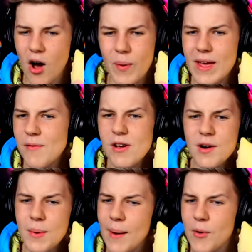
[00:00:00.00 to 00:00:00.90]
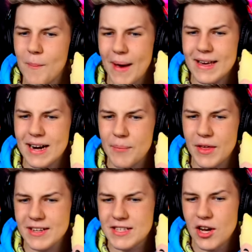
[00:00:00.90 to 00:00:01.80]
are we even going to be able to make it up
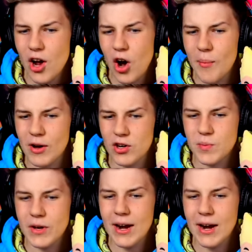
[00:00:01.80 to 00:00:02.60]
this? Oh my gosh, we're